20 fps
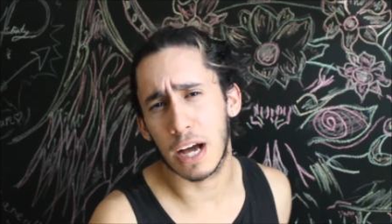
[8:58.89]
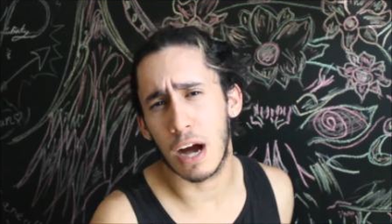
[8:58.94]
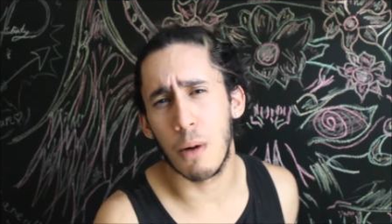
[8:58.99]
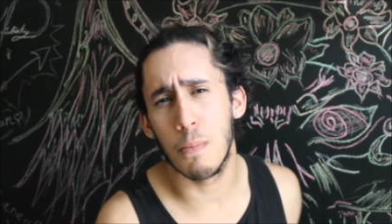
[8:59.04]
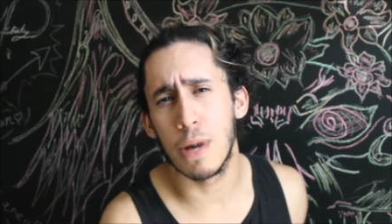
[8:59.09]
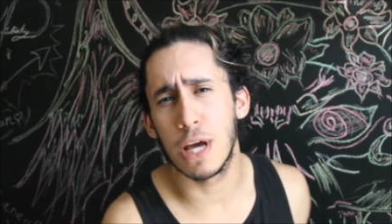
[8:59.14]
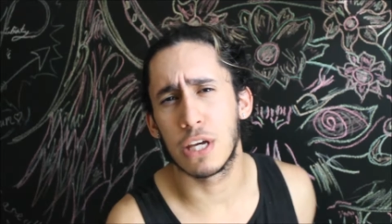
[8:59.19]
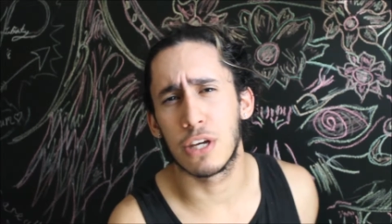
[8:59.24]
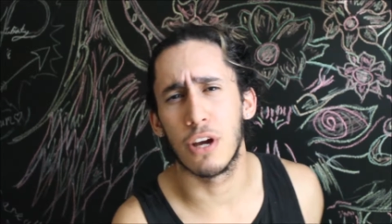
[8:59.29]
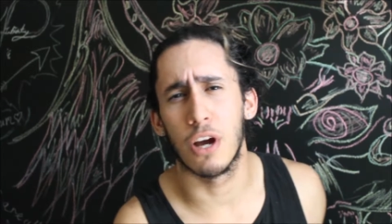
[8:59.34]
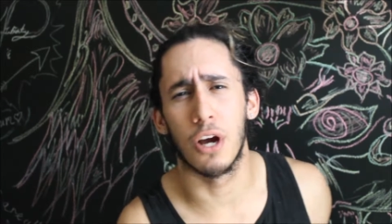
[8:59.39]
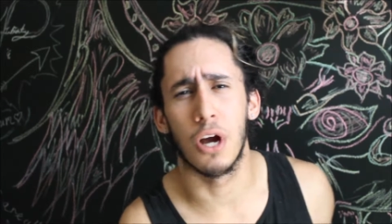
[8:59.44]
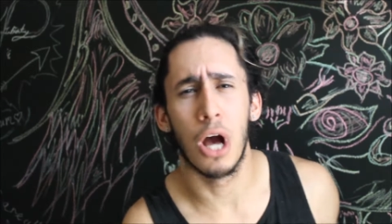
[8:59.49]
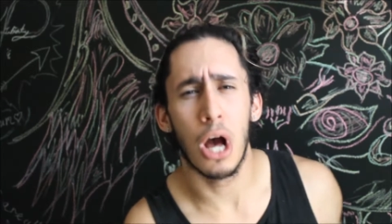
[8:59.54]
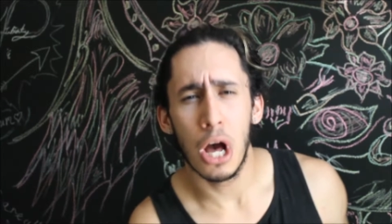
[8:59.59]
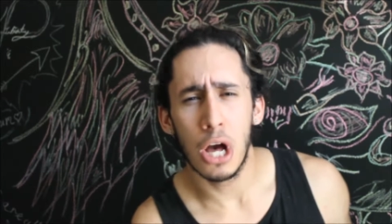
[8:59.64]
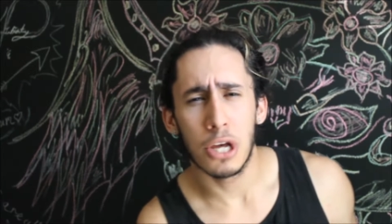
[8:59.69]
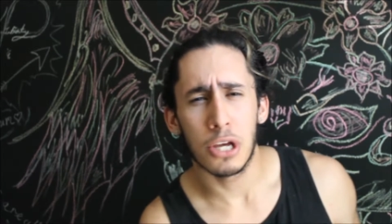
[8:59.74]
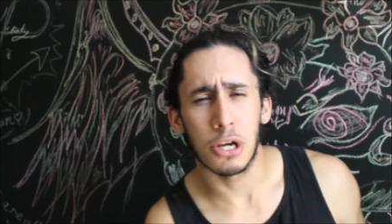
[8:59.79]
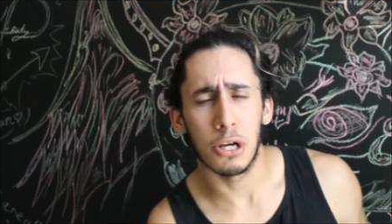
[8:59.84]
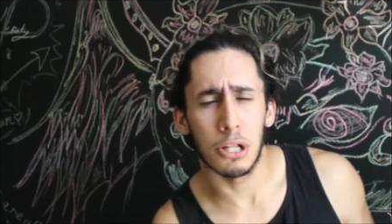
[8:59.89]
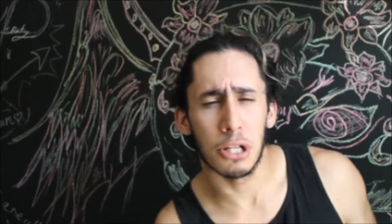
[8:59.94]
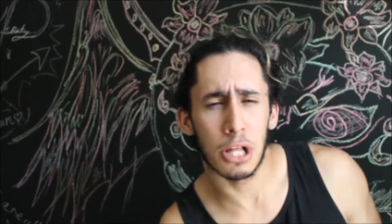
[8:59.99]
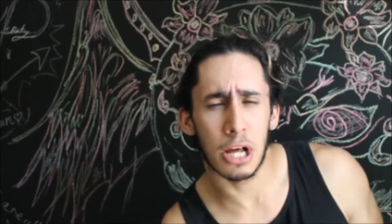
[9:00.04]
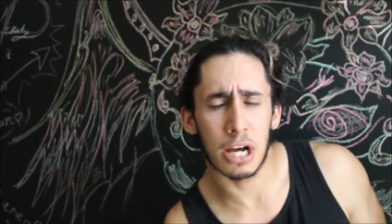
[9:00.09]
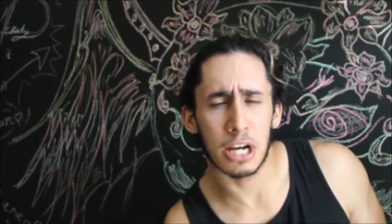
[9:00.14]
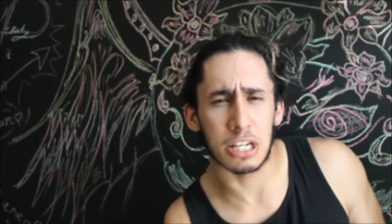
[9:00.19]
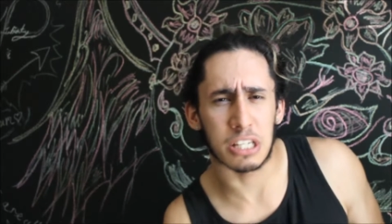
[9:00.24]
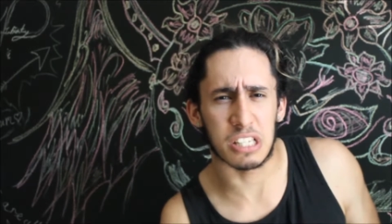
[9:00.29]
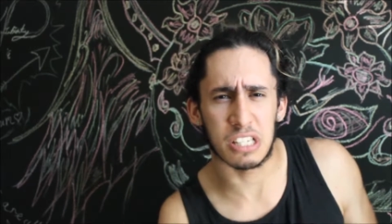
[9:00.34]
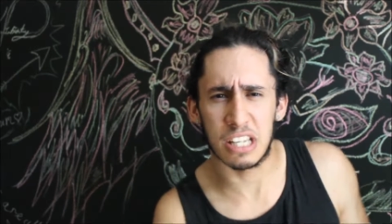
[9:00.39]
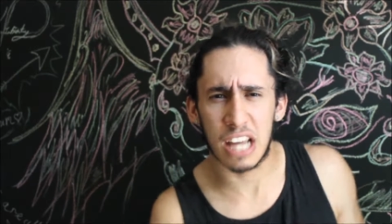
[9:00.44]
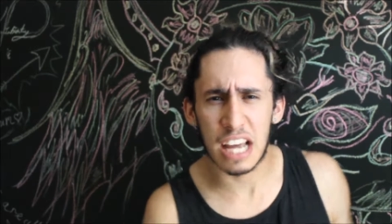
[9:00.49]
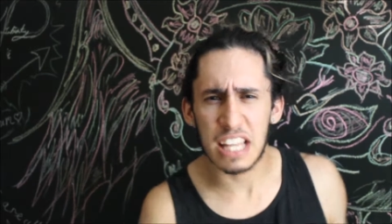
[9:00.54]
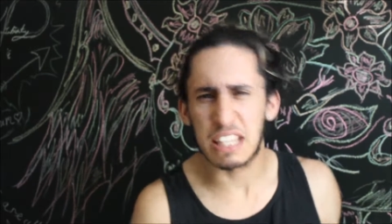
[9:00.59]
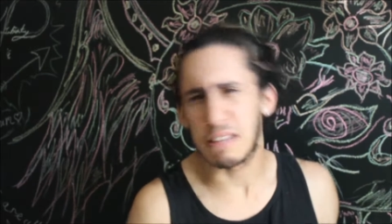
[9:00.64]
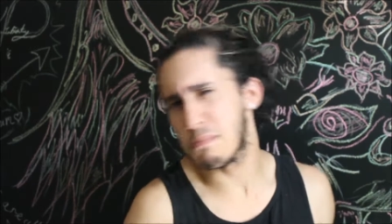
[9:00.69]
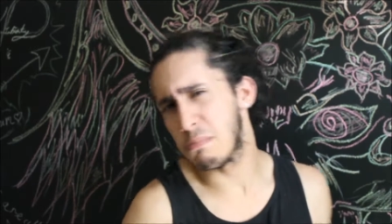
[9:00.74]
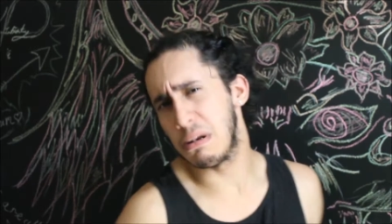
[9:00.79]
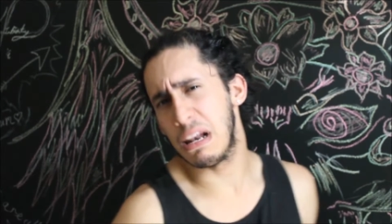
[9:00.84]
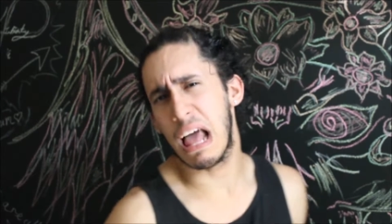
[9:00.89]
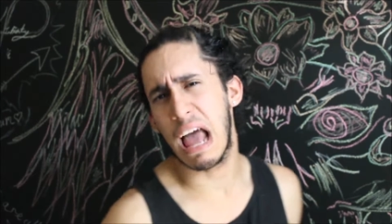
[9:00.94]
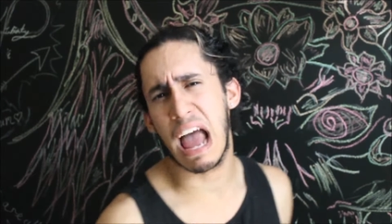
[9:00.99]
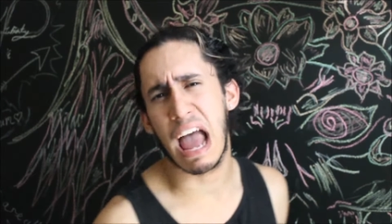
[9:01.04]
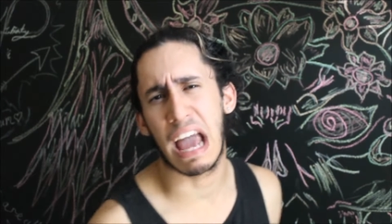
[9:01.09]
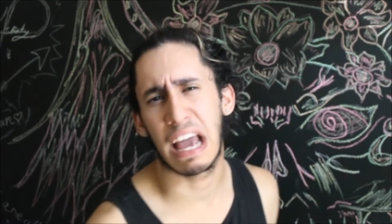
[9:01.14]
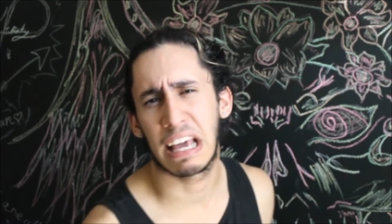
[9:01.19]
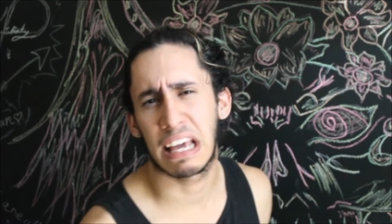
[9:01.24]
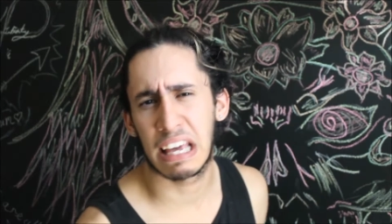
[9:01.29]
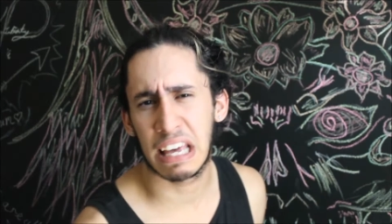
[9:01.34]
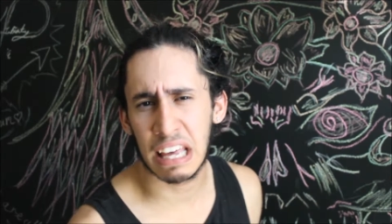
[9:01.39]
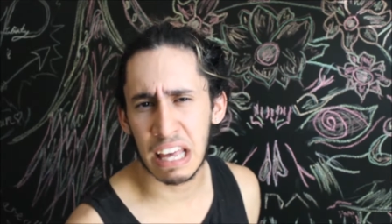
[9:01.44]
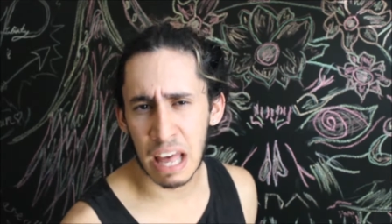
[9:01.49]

I'll make your, your lungs nice and black,